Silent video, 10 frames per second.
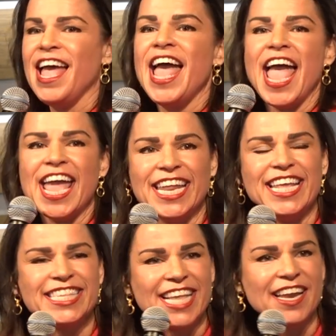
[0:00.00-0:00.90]
And he
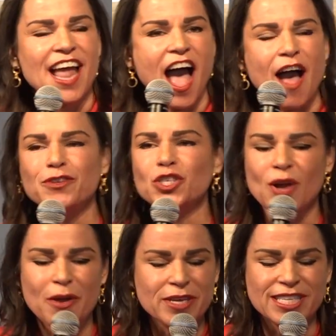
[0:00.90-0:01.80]
said, after I
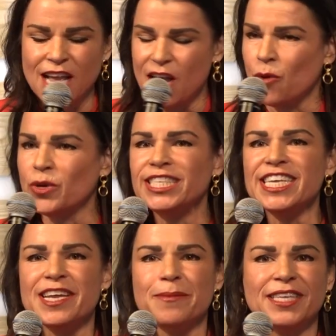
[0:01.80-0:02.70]
was
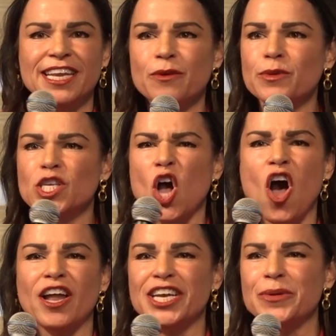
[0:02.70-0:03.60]
redeemed and it was gone
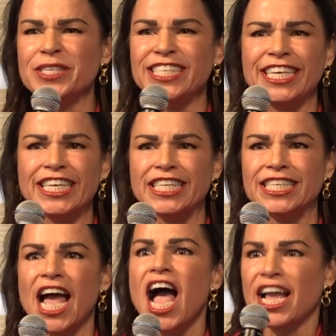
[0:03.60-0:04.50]
and it was healed,
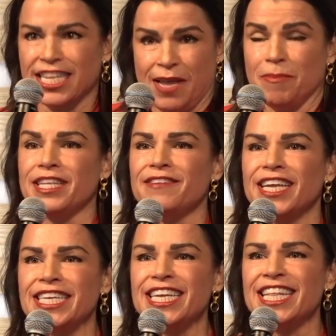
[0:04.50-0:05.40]
because I believed I
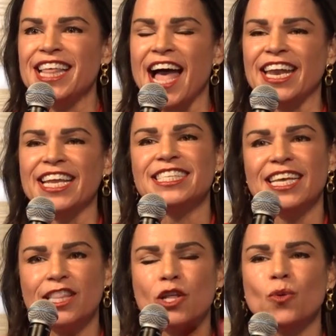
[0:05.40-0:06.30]
needed that, he said,
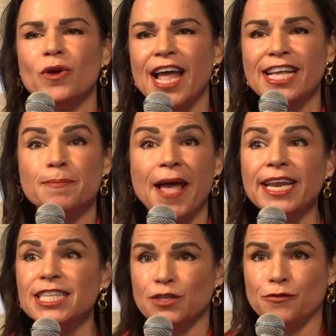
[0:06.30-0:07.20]
the Lord has
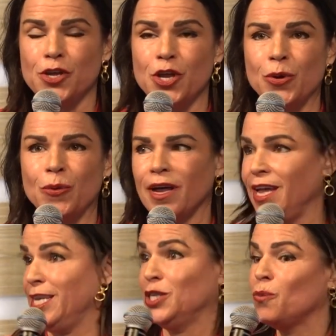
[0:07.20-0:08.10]
penance for you. And I
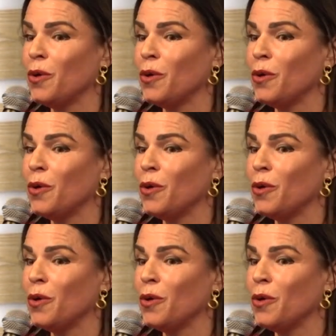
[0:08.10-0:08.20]
said, what